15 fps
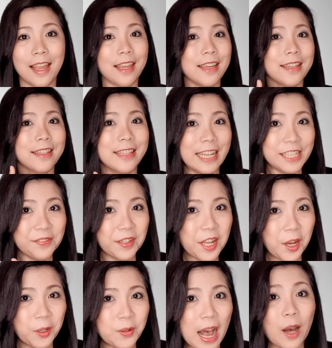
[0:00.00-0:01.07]
In this
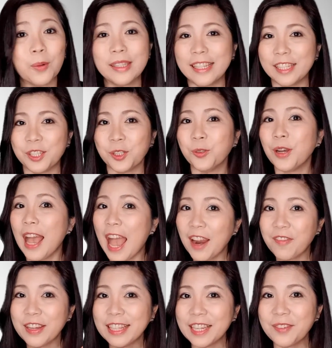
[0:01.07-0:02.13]
video, I will teach you
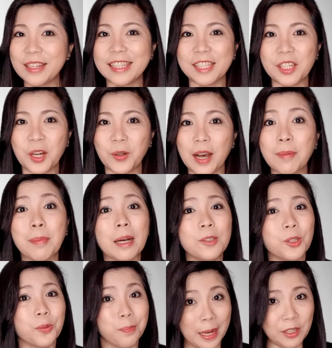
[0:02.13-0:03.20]
everything you need to know about
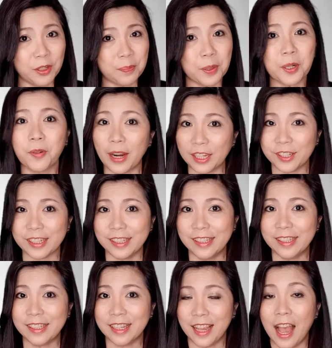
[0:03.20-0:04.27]
geometric
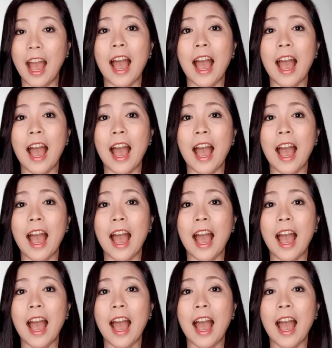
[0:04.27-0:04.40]
progressions,